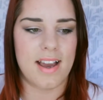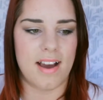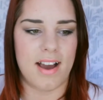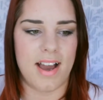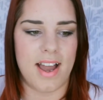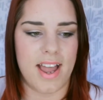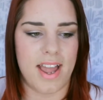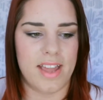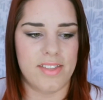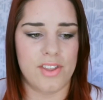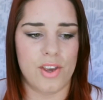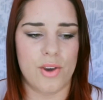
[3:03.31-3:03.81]

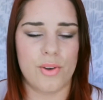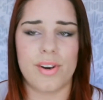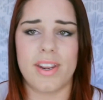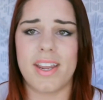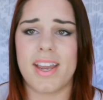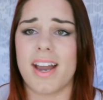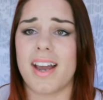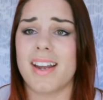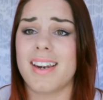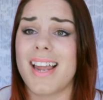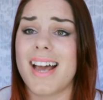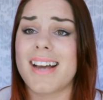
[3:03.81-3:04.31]
I the
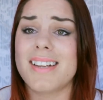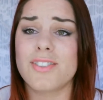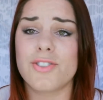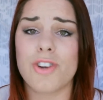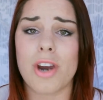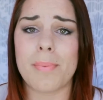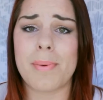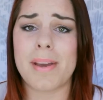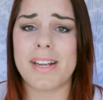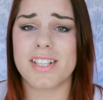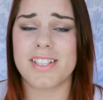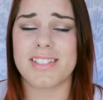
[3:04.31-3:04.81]
only last
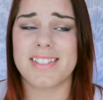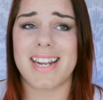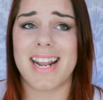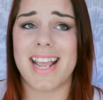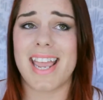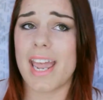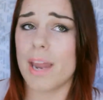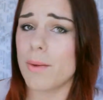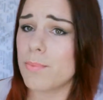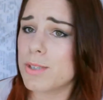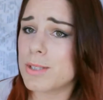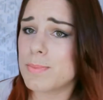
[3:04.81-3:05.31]
dry patches that I
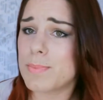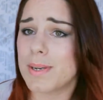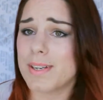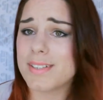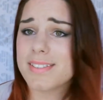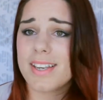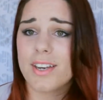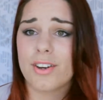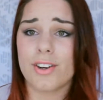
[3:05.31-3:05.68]
had was because